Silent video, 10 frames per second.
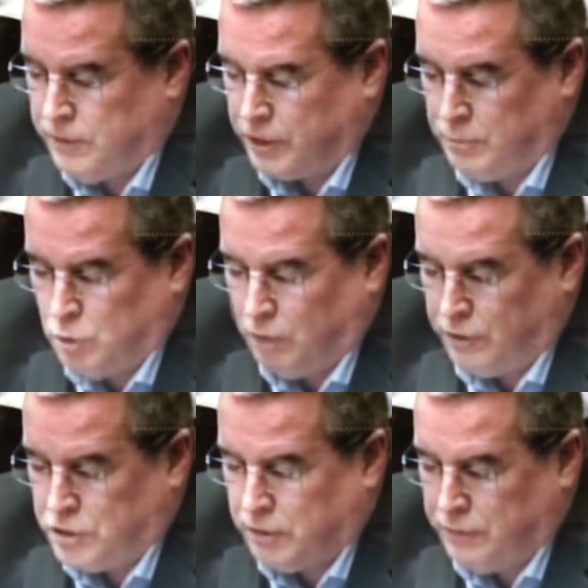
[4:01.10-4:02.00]
victims
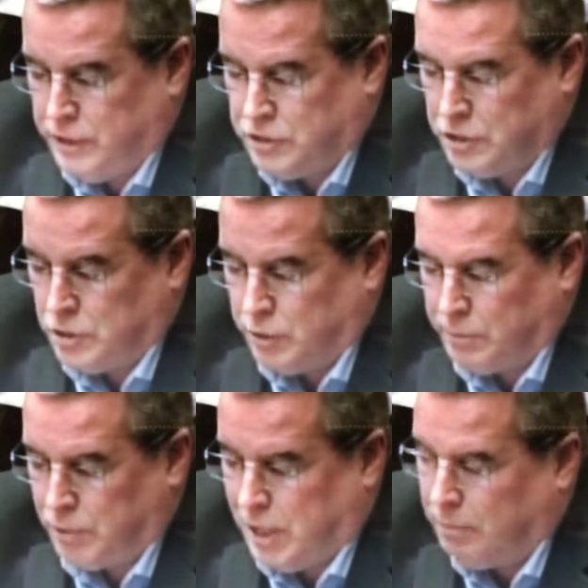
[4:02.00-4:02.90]
often suffer these
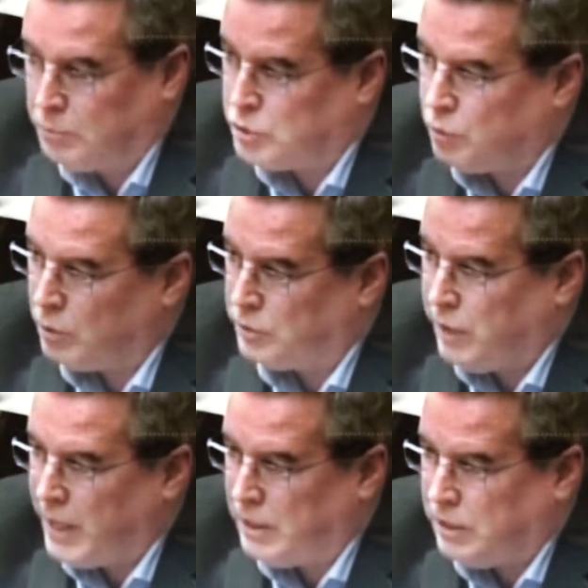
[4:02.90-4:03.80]
enduring problems
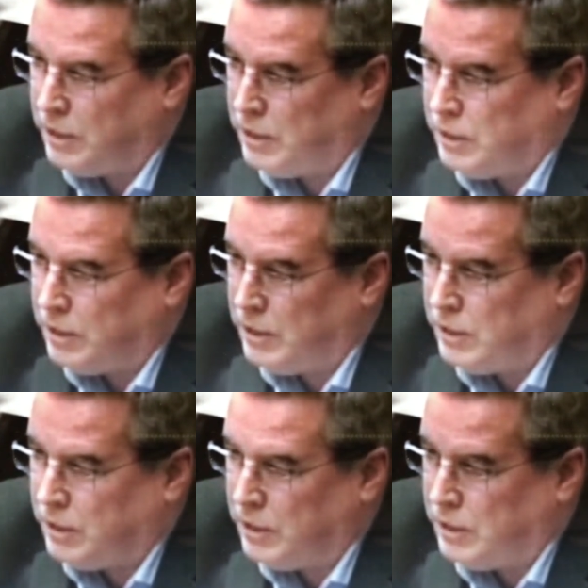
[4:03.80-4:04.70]
throughout their adolescence
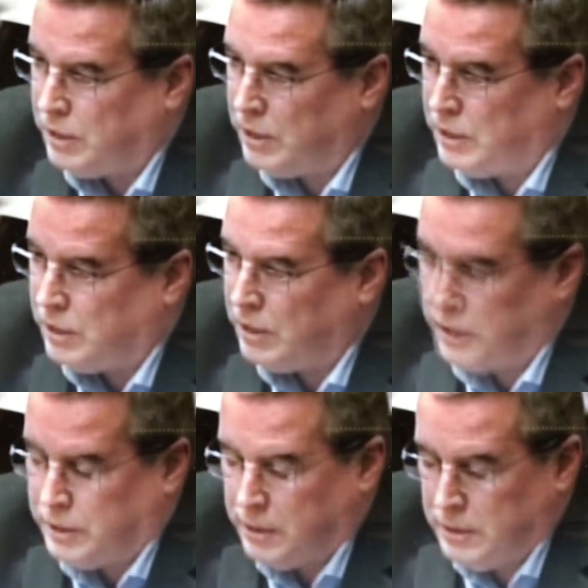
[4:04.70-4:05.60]
into
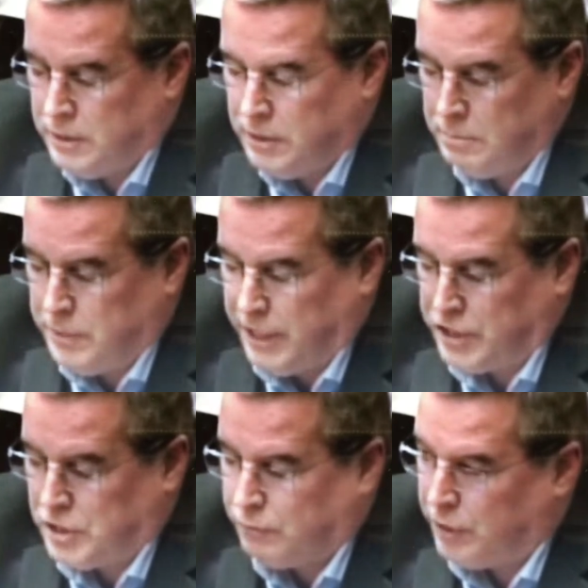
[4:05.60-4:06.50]
adulthood,
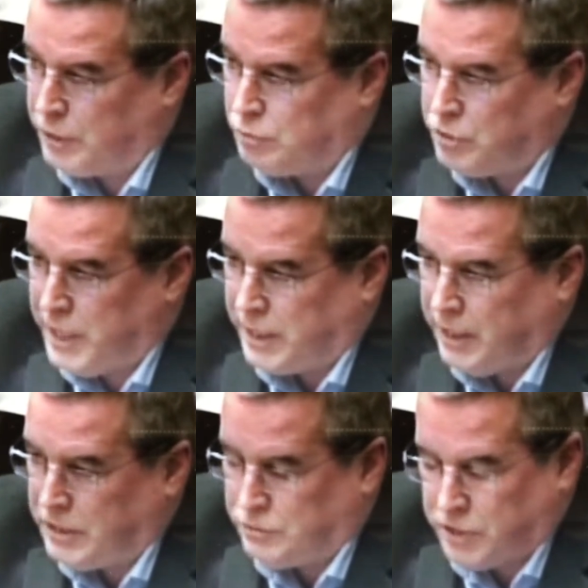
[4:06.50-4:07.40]
many suffering through
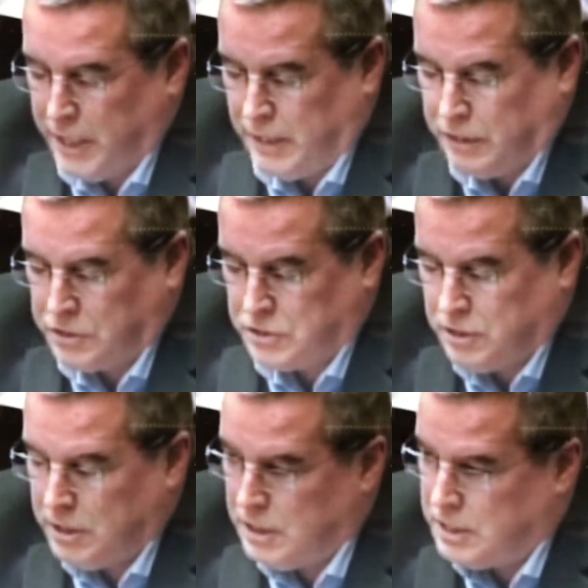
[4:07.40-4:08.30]
decades of
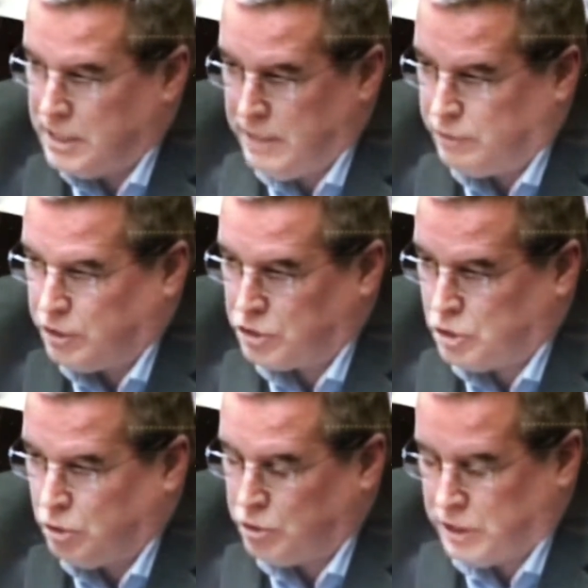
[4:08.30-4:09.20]
silence, never
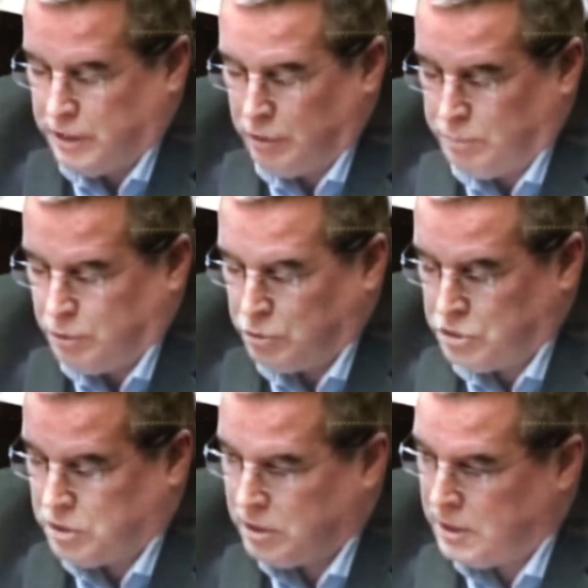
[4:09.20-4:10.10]
disclosing their
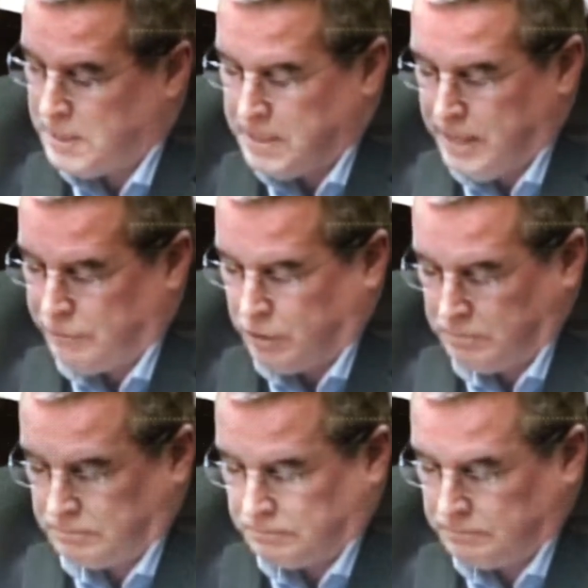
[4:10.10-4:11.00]
abuse,
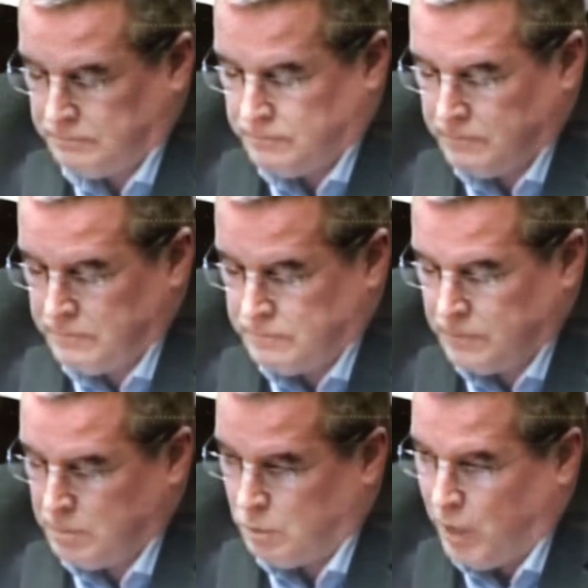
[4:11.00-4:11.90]
never.
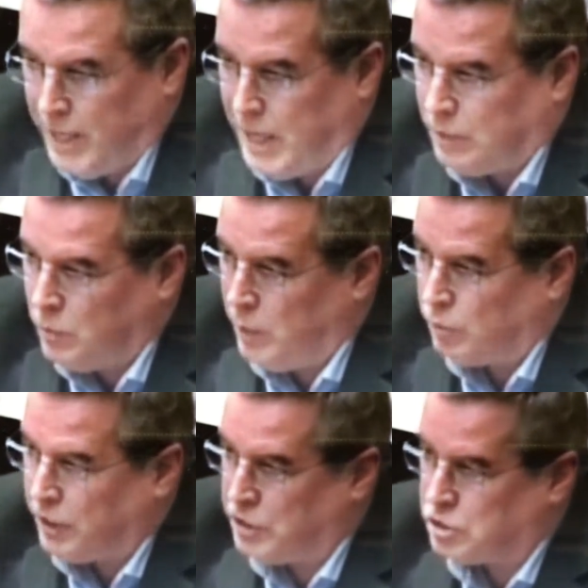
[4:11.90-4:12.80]
But why not?
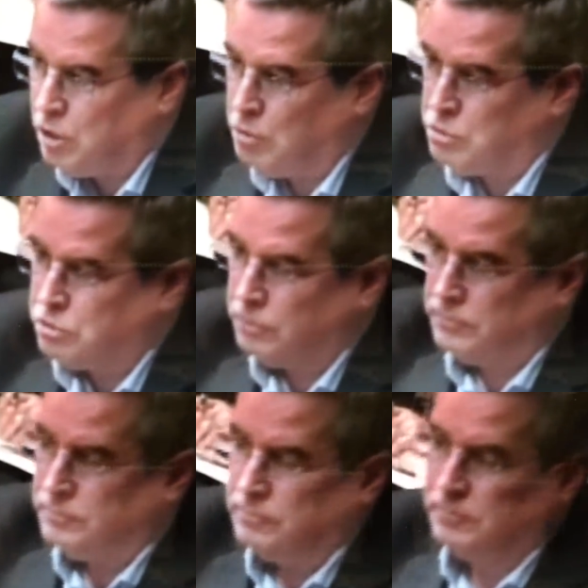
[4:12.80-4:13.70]
Why won't they disclose?